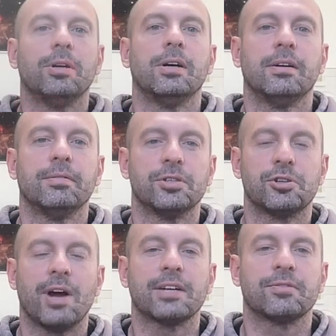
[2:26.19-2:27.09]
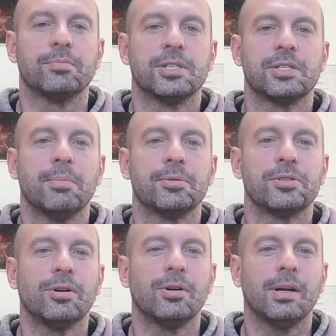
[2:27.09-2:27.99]
of the tracks from this
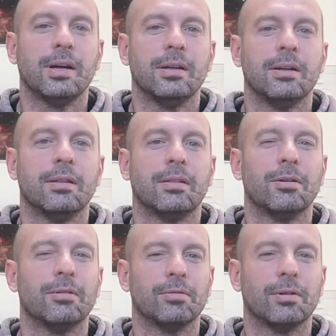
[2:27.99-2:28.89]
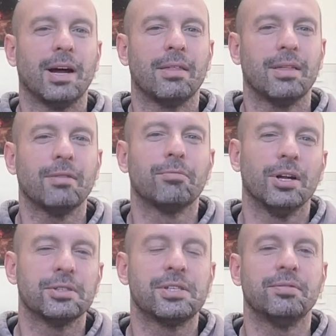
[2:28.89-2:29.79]
episode, they're, I think,
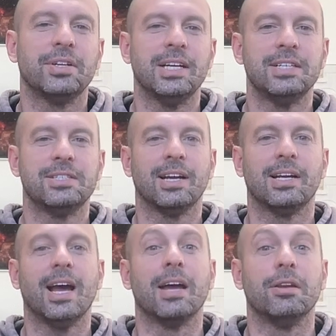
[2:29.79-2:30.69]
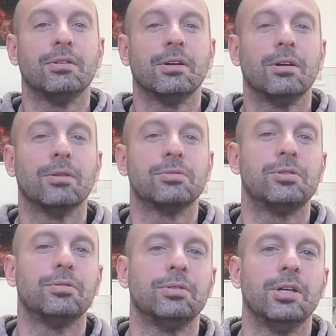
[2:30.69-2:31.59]
relatively easy to get. You can go
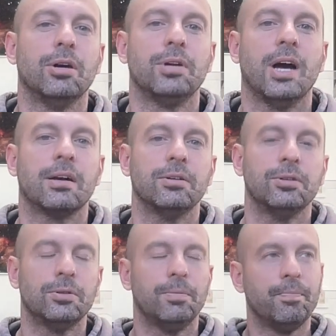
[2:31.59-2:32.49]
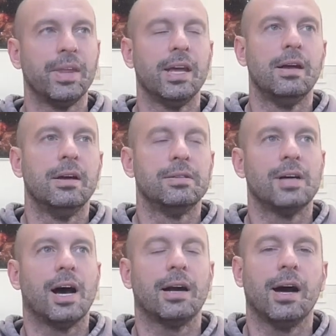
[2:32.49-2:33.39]
to yoyaku.io,
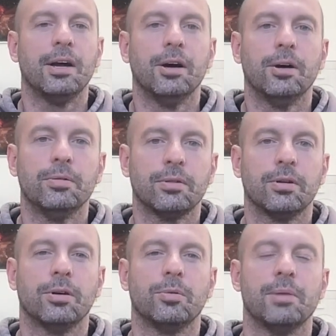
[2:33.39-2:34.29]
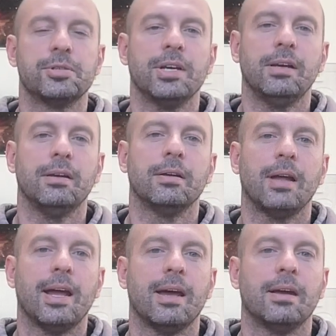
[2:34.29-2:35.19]
the website,
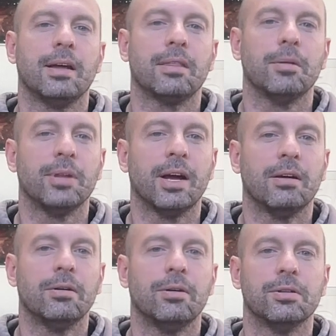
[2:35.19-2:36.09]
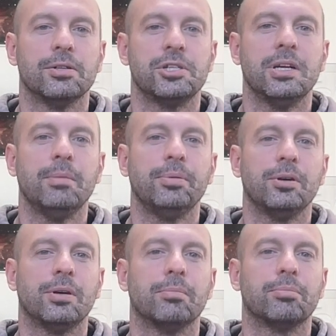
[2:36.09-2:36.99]
and get them there on the cheap.
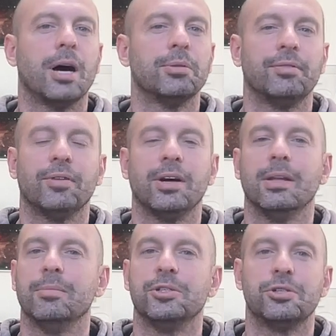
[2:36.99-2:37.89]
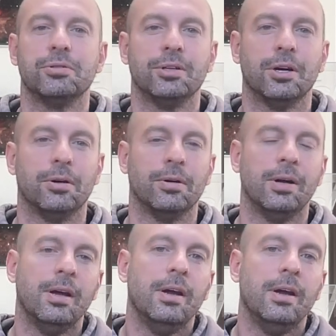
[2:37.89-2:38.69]
You can probably find them at Juno,